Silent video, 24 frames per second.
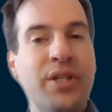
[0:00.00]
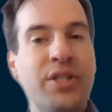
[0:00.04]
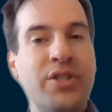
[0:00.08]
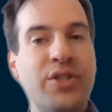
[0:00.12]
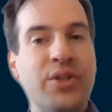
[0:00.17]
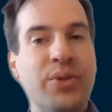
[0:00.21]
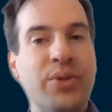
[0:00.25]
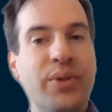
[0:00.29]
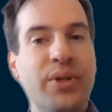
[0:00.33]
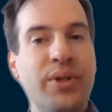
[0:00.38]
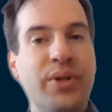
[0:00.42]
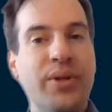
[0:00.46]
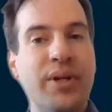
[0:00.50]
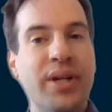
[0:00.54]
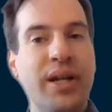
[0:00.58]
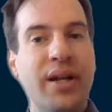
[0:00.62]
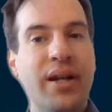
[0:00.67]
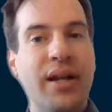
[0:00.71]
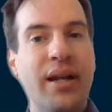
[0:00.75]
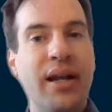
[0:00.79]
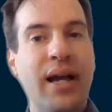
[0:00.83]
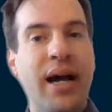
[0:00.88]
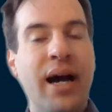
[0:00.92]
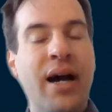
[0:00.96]
So you
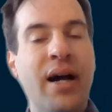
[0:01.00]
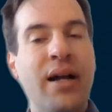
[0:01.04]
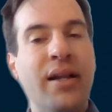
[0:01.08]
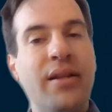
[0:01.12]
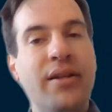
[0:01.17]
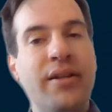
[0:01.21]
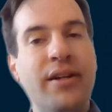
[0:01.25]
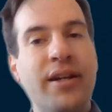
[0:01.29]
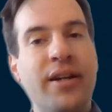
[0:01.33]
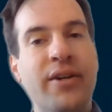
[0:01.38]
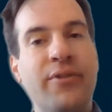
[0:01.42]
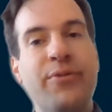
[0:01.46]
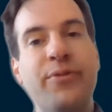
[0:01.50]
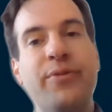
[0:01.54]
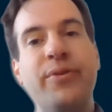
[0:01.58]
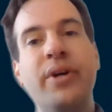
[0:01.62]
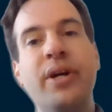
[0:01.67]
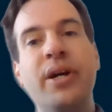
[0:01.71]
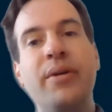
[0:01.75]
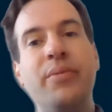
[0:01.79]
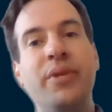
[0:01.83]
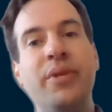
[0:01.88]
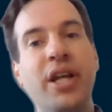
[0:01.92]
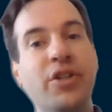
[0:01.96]
can either have
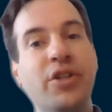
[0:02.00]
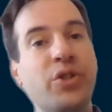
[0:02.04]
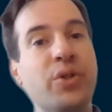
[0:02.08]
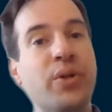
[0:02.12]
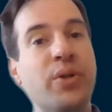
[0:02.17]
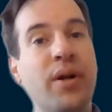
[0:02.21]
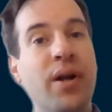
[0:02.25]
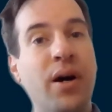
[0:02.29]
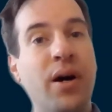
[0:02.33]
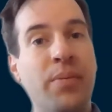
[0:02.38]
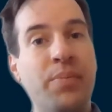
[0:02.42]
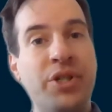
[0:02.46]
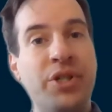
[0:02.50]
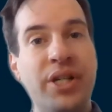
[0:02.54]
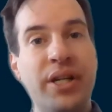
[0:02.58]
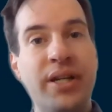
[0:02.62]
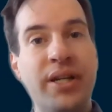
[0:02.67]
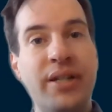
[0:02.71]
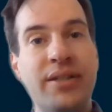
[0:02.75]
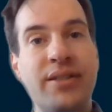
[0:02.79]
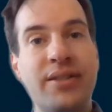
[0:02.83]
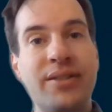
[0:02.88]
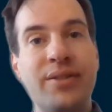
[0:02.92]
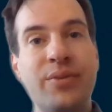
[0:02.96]
natural
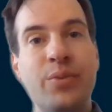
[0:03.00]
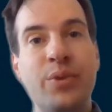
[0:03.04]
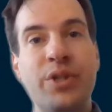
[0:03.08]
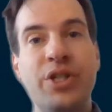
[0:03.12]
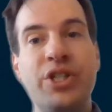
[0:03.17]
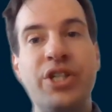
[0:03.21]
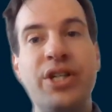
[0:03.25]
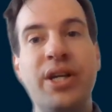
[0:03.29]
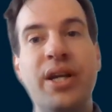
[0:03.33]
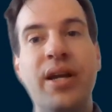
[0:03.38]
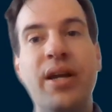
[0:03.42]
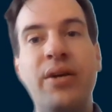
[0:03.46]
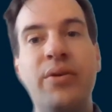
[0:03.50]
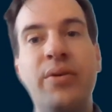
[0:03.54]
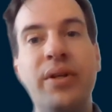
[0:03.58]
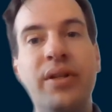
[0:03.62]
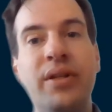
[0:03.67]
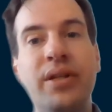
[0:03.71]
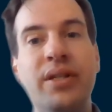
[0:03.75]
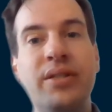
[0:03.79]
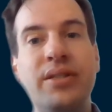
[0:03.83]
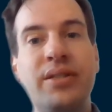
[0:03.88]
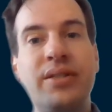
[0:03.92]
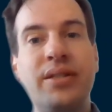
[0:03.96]
objects which carry
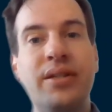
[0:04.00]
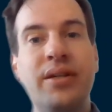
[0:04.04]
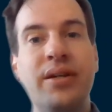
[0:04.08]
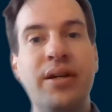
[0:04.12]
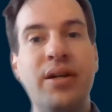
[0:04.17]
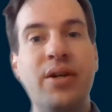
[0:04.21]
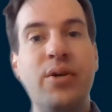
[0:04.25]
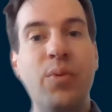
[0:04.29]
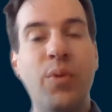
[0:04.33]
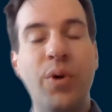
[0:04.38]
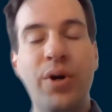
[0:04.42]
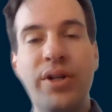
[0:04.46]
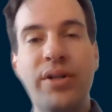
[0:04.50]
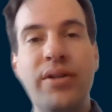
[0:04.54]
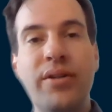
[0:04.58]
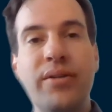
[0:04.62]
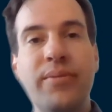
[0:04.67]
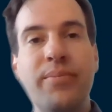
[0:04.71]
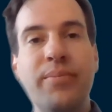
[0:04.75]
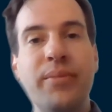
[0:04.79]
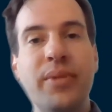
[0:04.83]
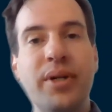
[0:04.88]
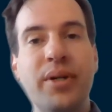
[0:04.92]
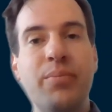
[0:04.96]
these
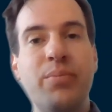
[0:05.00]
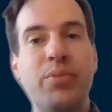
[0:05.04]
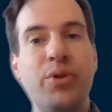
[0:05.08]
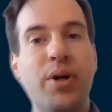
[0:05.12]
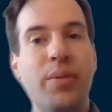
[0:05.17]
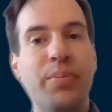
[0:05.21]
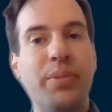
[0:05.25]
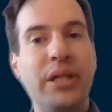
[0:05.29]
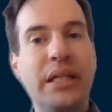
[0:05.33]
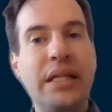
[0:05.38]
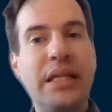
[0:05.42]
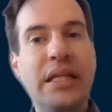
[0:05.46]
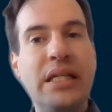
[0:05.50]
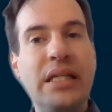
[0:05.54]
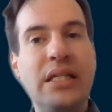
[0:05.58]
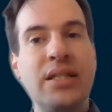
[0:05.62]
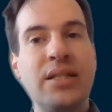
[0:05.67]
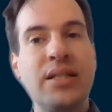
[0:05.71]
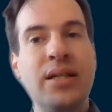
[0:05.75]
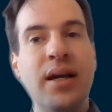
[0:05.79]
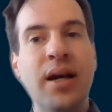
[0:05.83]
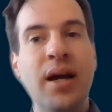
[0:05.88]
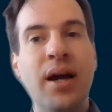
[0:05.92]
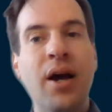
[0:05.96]
quantum
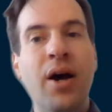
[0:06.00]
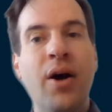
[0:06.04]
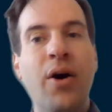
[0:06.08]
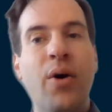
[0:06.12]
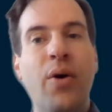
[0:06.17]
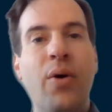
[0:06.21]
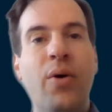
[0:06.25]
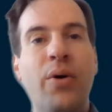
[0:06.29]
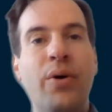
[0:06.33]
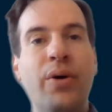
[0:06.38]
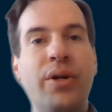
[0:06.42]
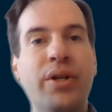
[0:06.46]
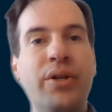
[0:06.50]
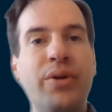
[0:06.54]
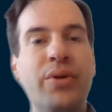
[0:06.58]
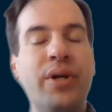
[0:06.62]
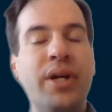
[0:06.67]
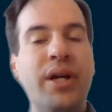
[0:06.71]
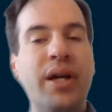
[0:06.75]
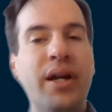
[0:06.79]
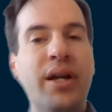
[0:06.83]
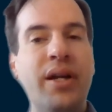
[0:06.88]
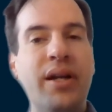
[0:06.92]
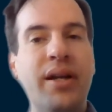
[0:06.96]
properties, or you
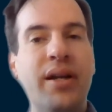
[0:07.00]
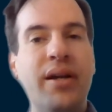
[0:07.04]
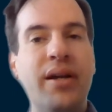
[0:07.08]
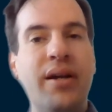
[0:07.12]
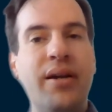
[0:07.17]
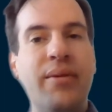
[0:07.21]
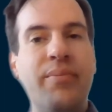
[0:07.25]
can